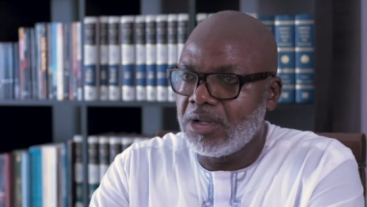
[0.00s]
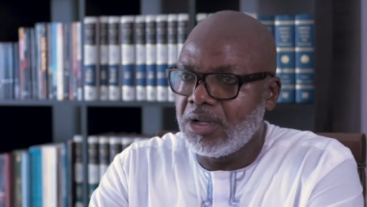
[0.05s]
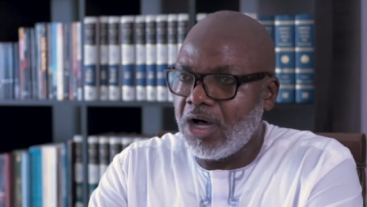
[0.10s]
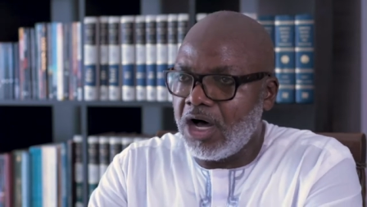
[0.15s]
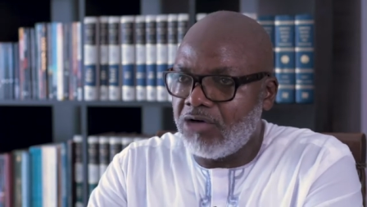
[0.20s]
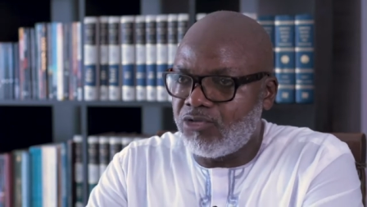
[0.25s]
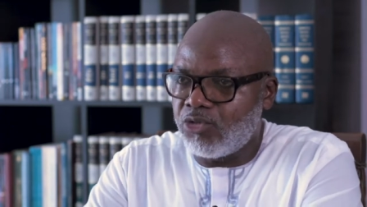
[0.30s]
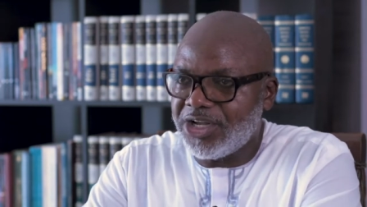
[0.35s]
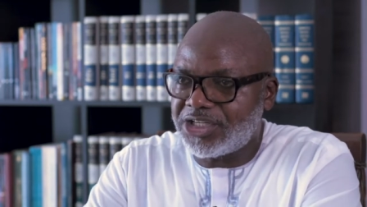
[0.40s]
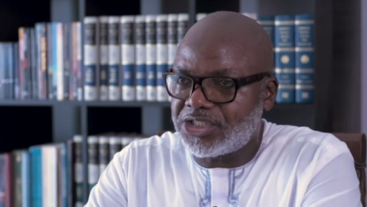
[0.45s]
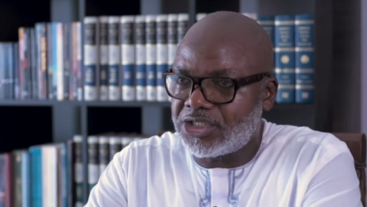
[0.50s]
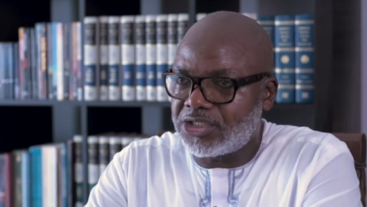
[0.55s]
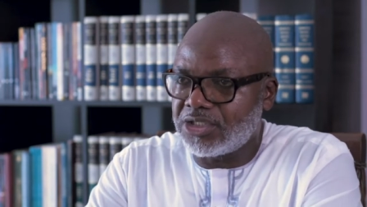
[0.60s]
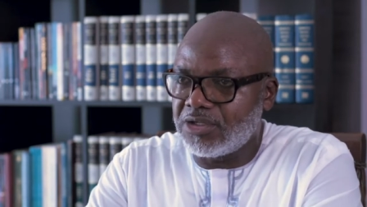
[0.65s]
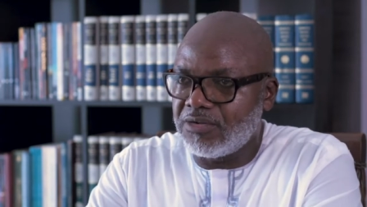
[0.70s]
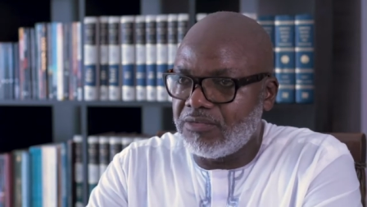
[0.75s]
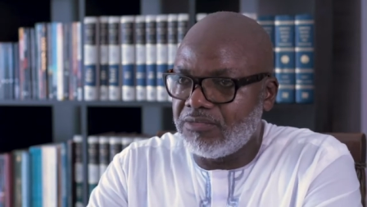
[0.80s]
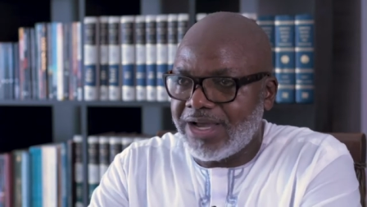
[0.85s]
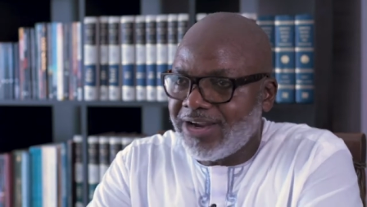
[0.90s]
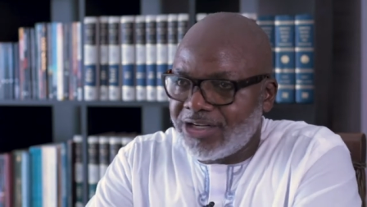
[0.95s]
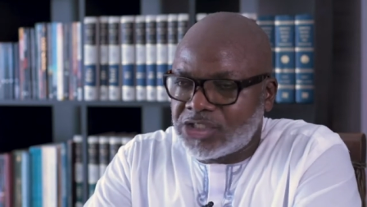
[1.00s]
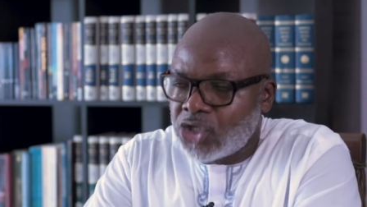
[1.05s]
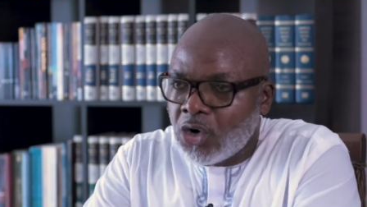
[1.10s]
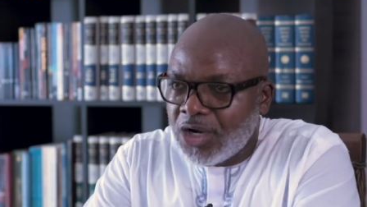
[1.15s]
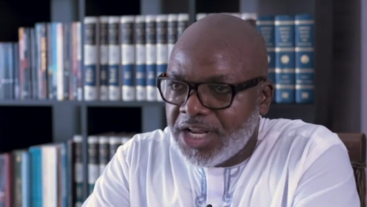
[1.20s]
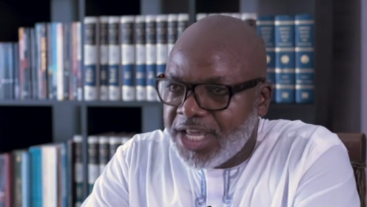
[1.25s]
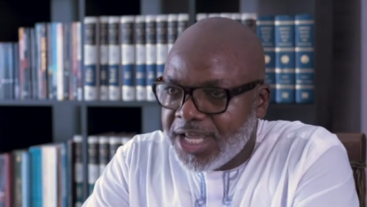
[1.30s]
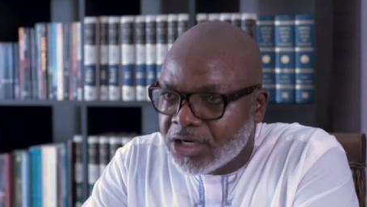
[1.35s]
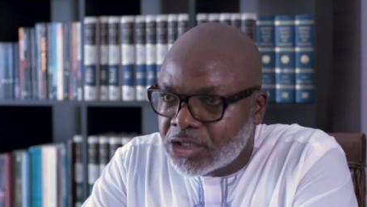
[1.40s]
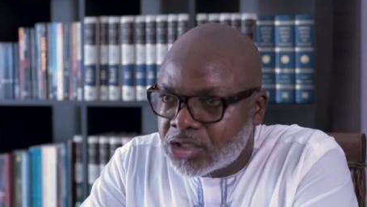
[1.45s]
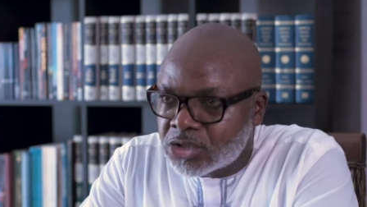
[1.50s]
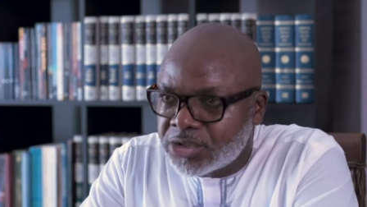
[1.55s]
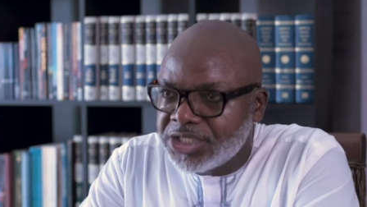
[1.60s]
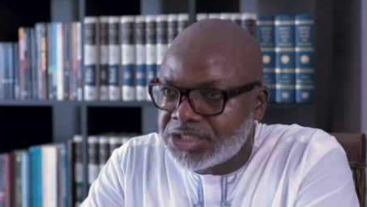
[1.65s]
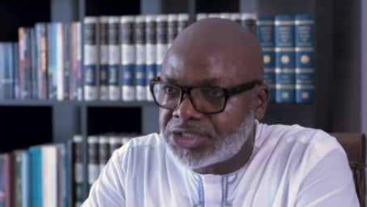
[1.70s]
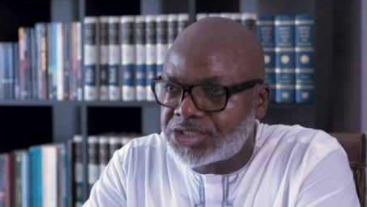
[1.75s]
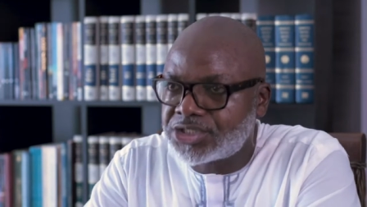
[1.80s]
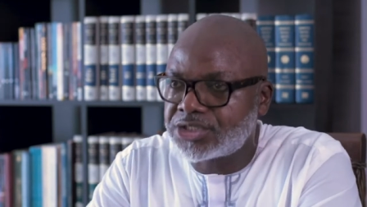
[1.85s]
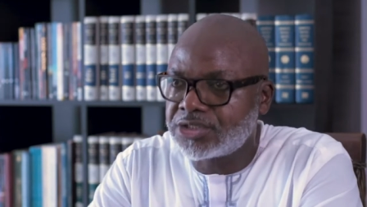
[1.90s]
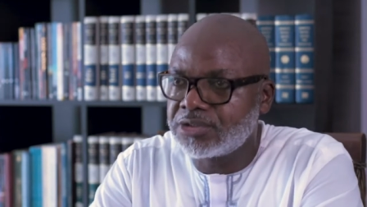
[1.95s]
of which there is only
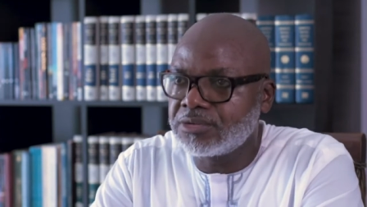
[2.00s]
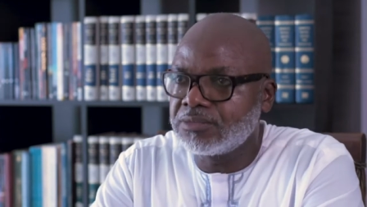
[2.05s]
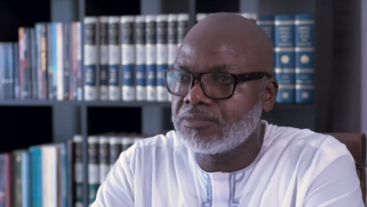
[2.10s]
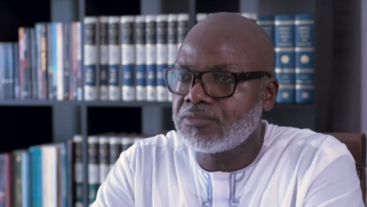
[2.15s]
increase.